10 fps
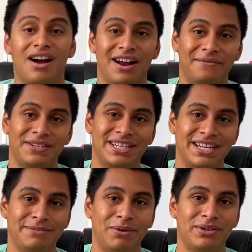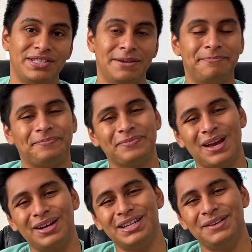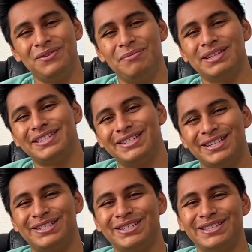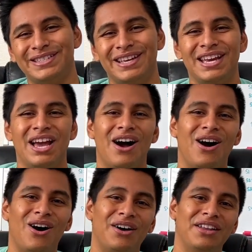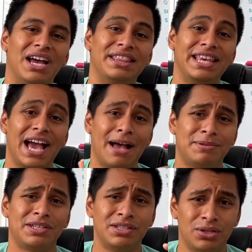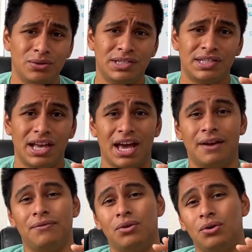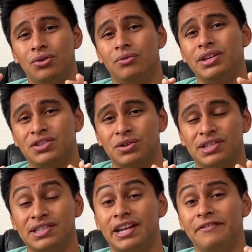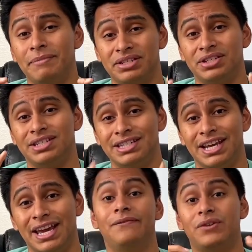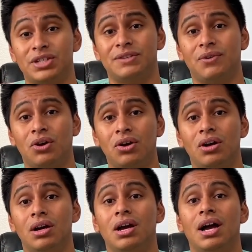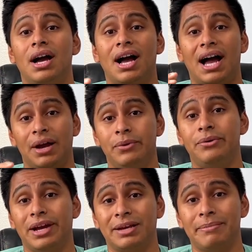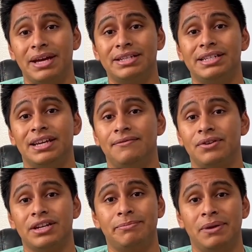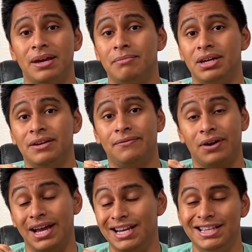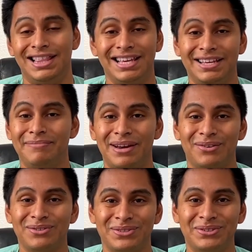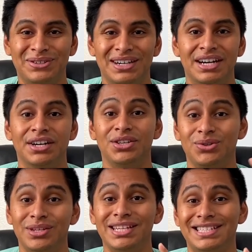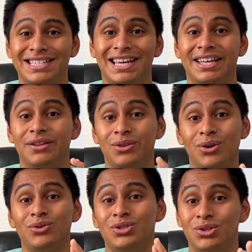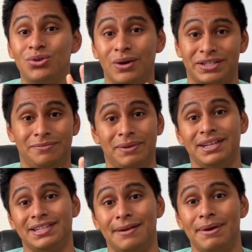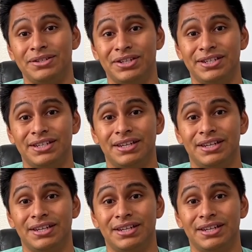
All right, for today's bonus tip, I'm gonna give you my suggestions on the absolutes out of all the resources that I've mentioned today. First of all, I would recommend if you're gonna pay money for anything in medical school, you need to get those two question banks that I mentioned.